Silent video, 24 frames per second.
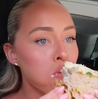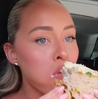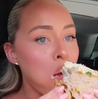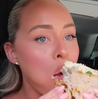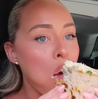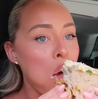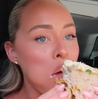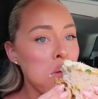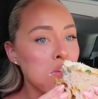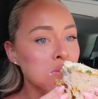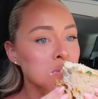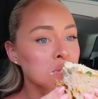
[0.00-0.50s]

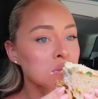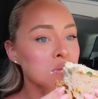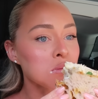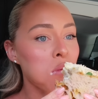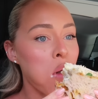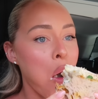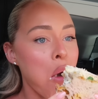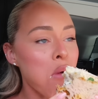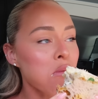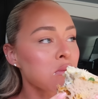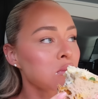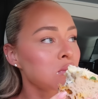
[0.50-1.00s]
Make sure you put
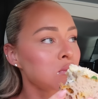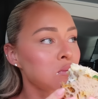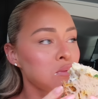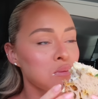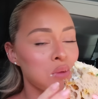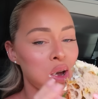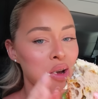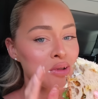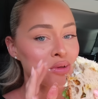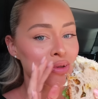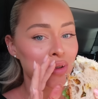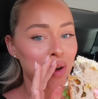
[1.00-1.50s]
the banish in.
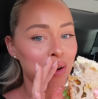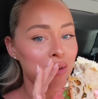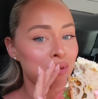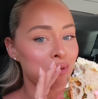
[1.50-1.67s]
They're so